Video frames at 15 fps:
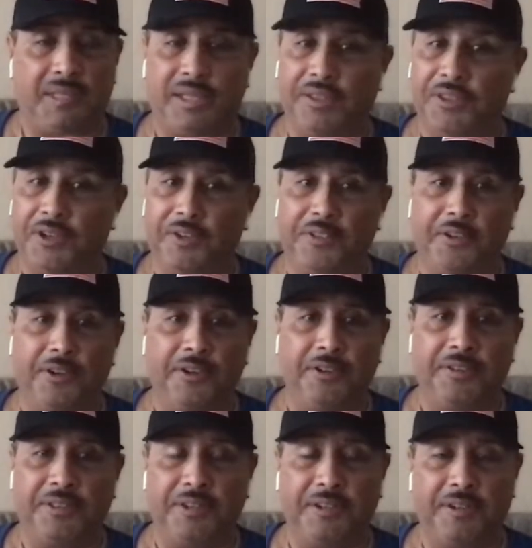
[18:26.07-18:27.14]

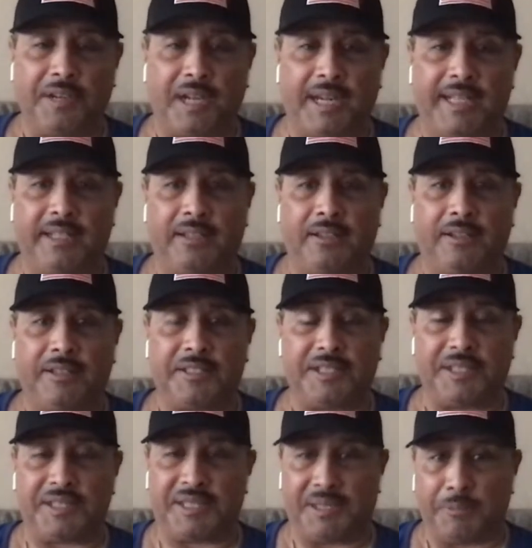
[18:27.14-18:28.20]
They're ideologues
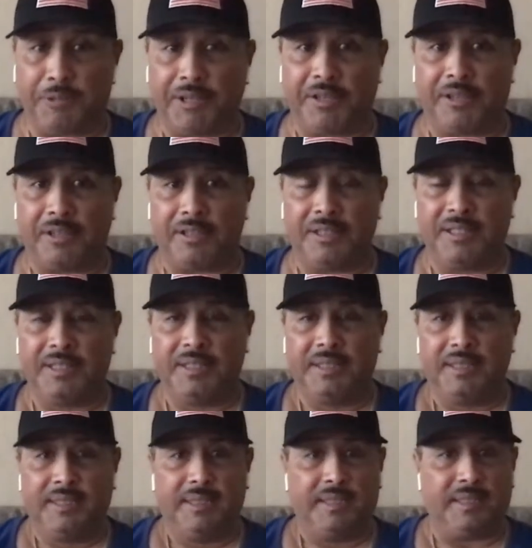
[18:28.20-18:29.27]
in some regard.
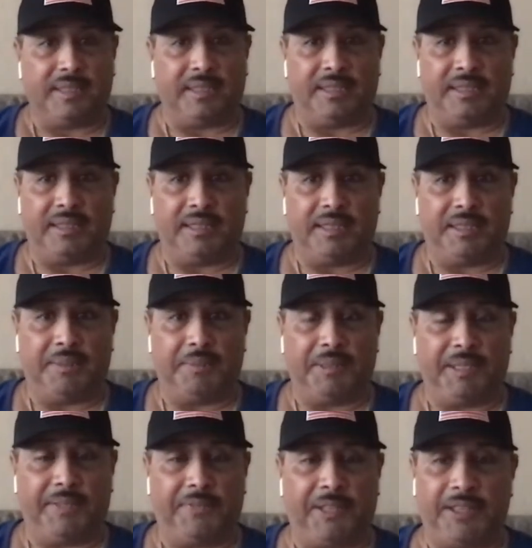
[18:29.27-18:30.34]

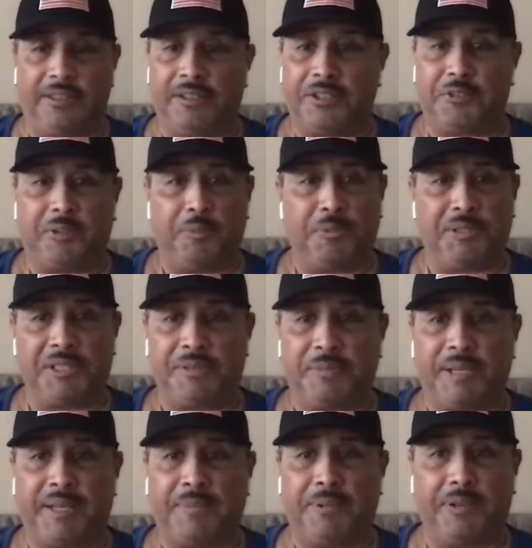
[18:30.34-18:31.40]
But if they thought Trump was this
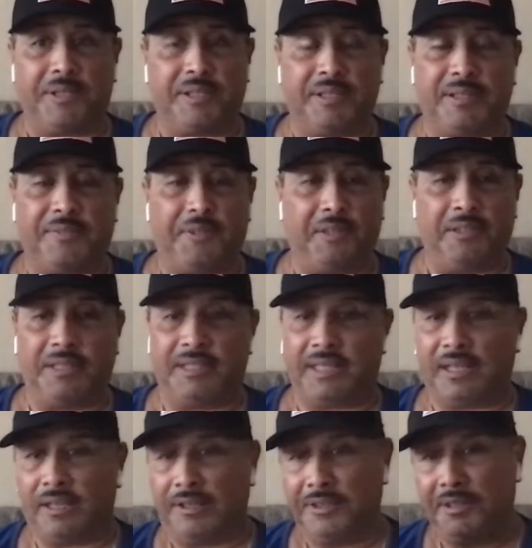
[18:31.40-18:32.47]
bad person, if you look at that
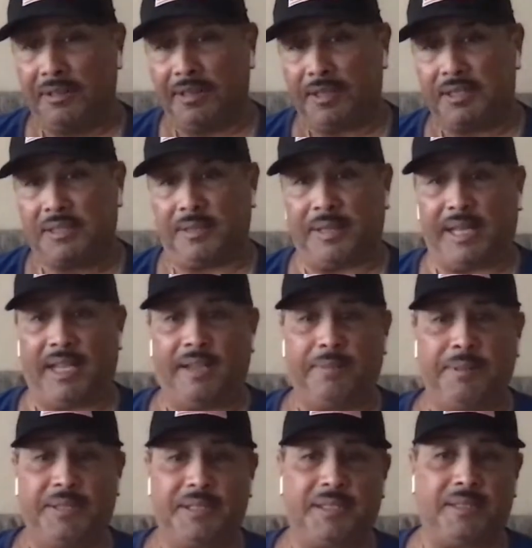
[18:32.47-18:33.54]
laundry list, the
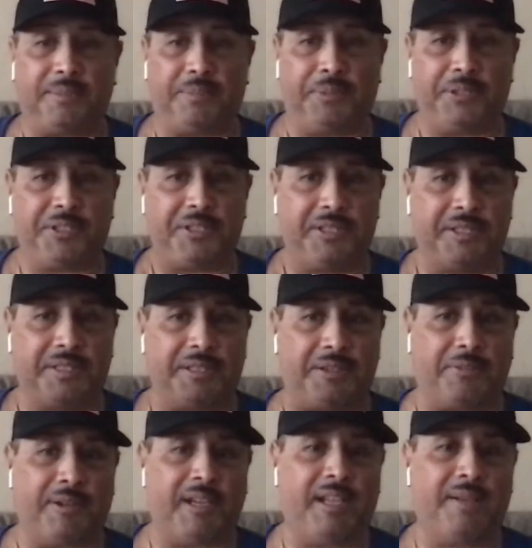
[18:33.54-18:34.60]
Abbotts, the Bushes, the
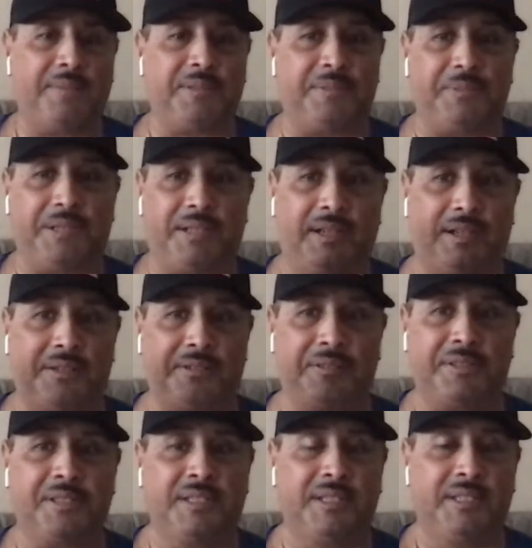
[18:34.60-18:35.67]
Grahams, the
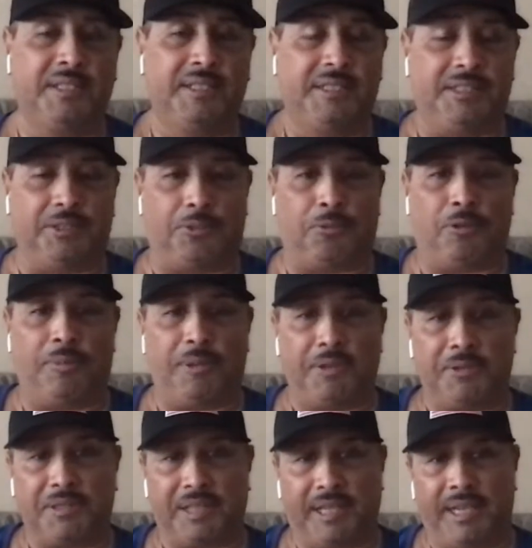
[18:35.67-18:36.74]
McConnells, the
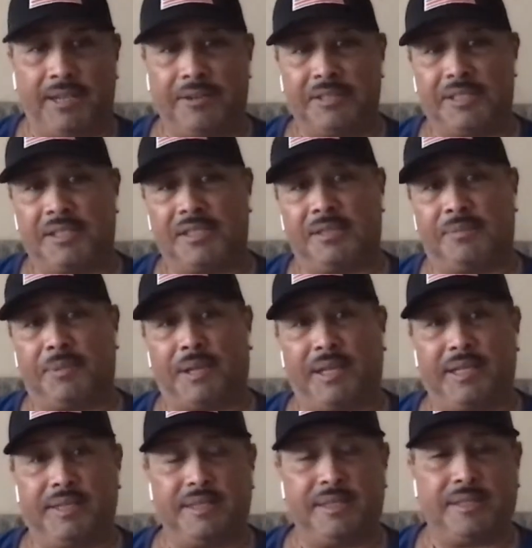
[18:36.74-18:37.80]
Cuomos, the Harrises, the
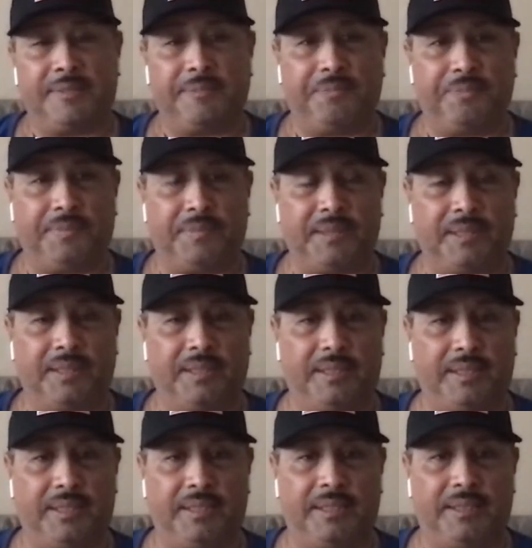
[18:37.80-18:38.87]
Bidens,
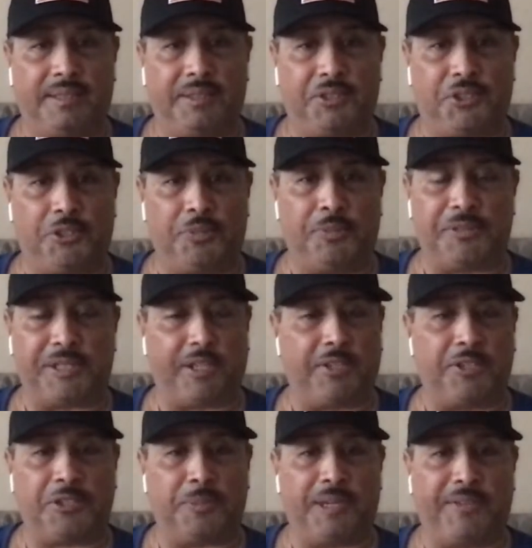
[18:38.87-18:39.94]
the Schumers, they all
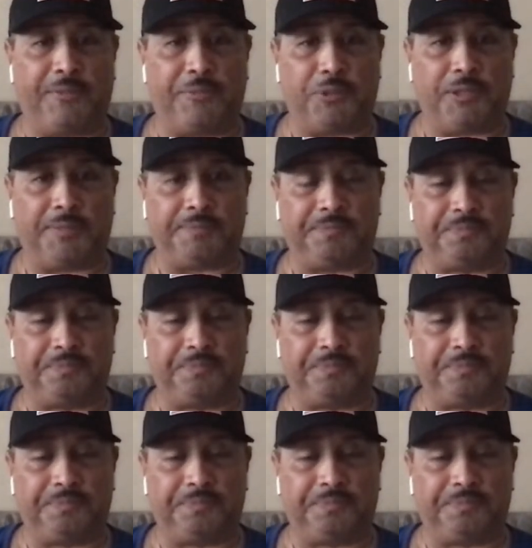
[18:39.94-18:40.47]
took money from Trump.